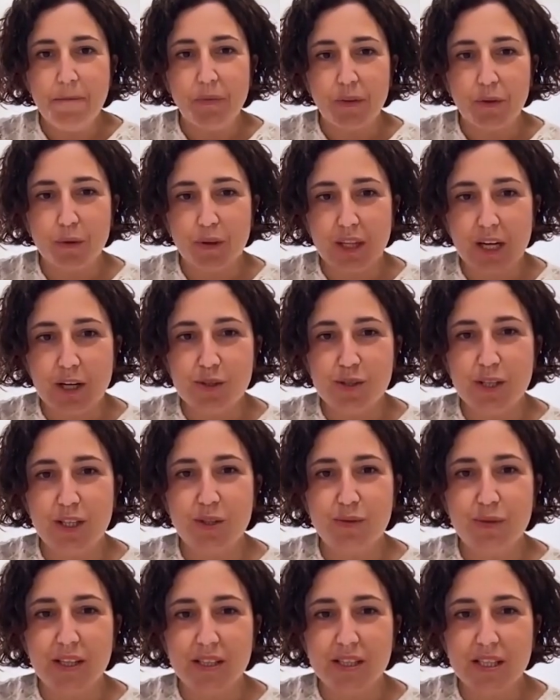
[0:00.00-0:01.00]

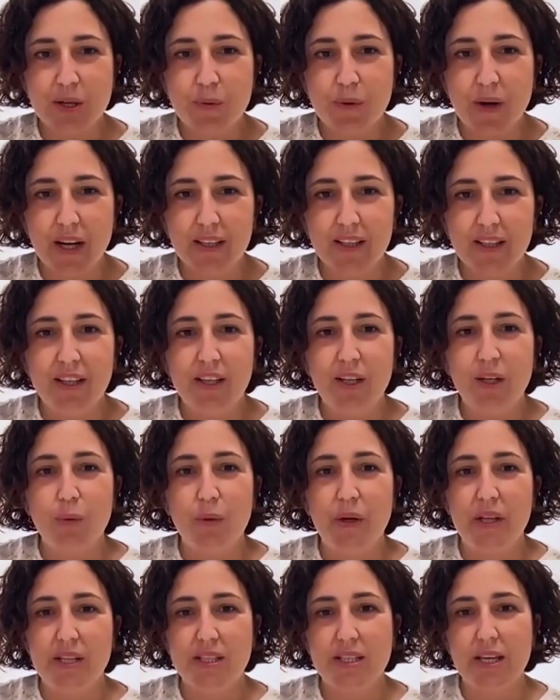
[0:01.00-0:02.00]
2021,
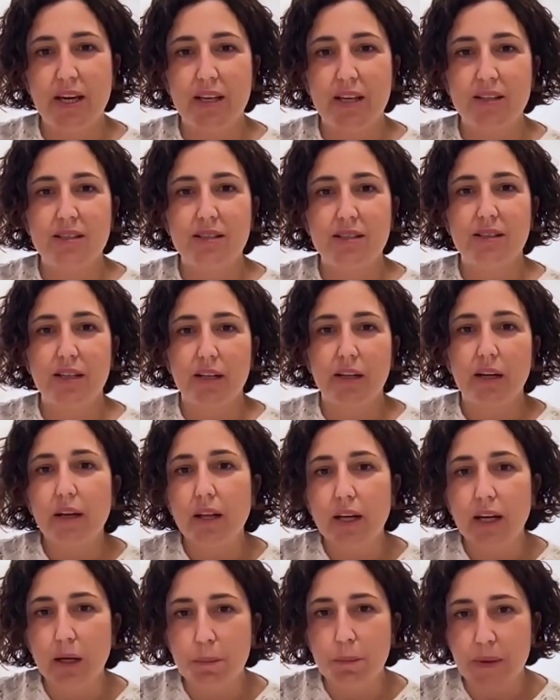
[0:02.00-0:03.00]
will change the
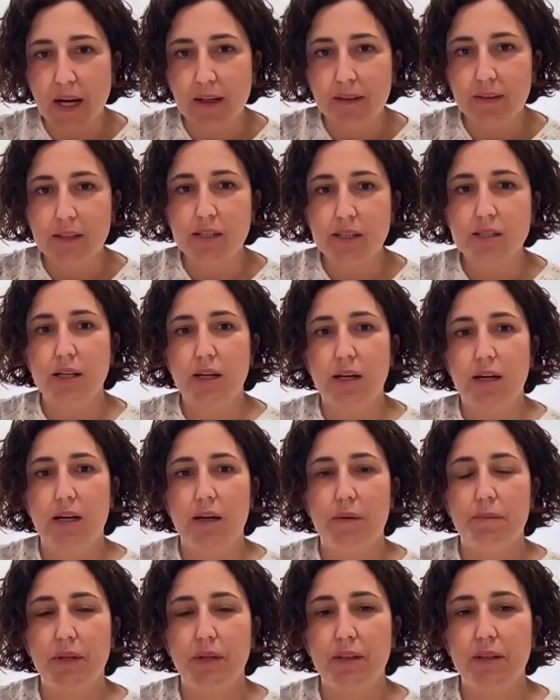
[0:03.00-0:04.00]
clinical practice uh,
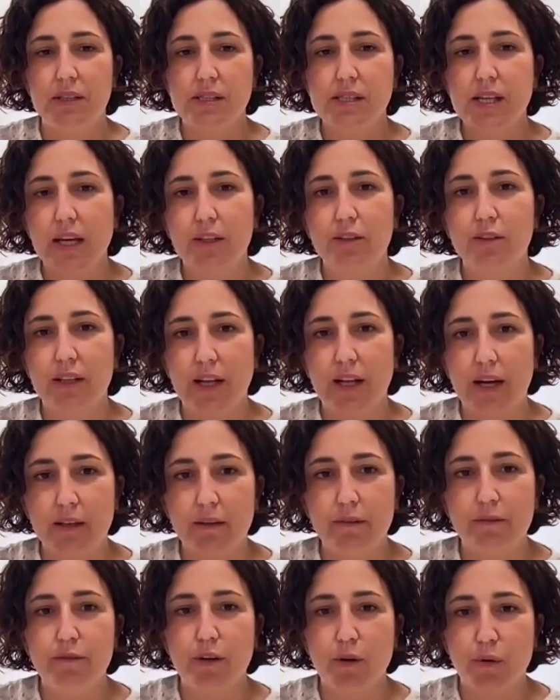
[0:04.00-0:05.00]
in the second line
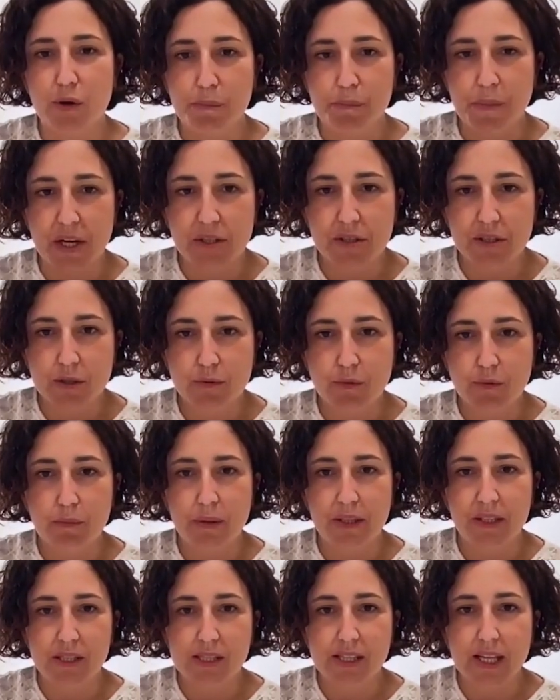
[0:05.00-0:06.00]
for our patients with
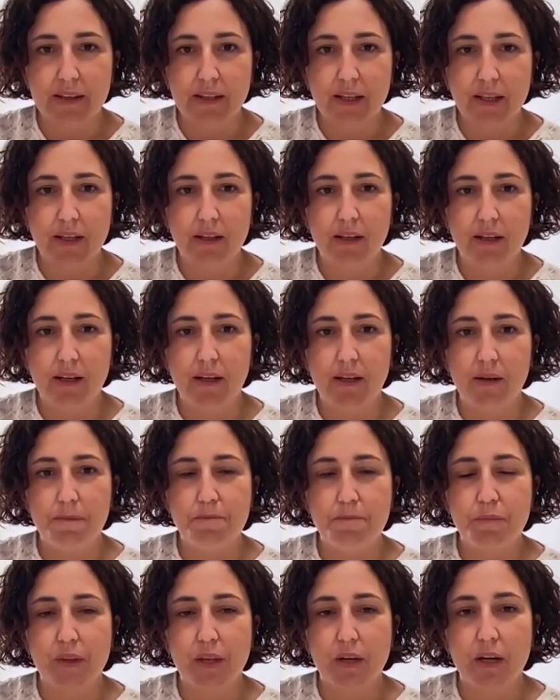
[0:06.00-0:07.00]
metastatic
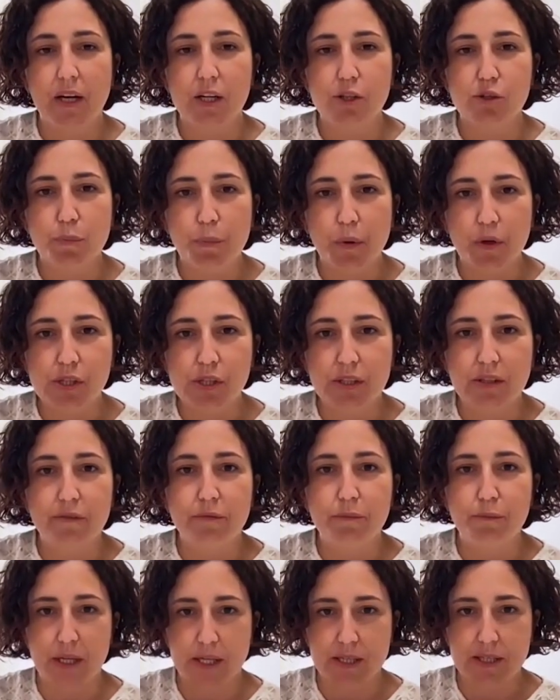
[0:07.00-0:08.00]
um, HER2 positive
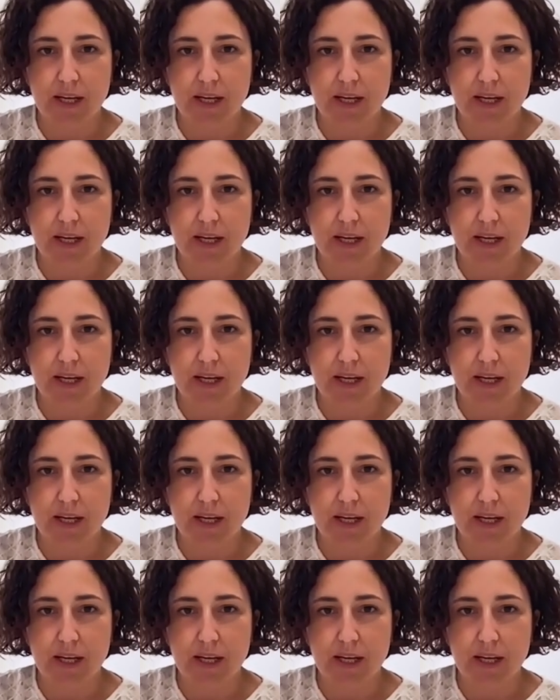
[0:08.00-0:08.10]
breast